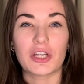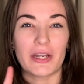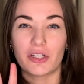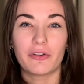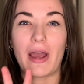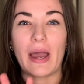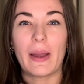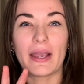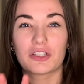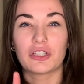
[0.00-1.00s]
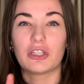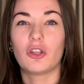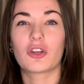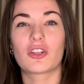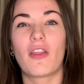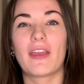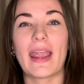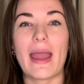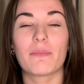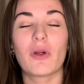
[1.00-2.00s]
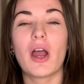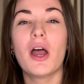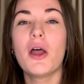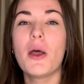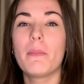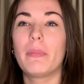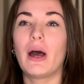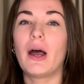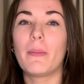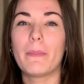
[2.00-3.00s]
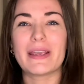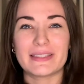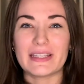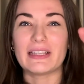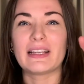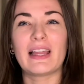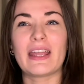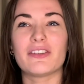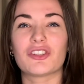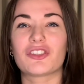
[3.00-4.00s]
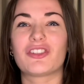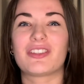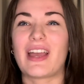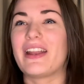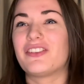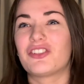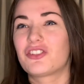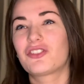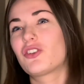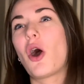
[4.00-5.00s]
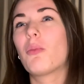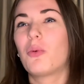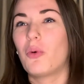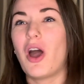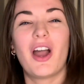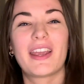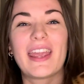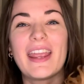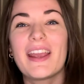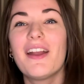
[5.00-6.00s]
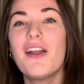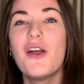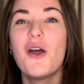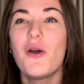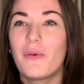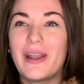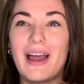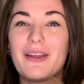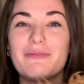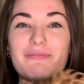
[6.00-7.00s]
I don't know how it actually looks on the camera, but my ceiling light just decided to stop working when I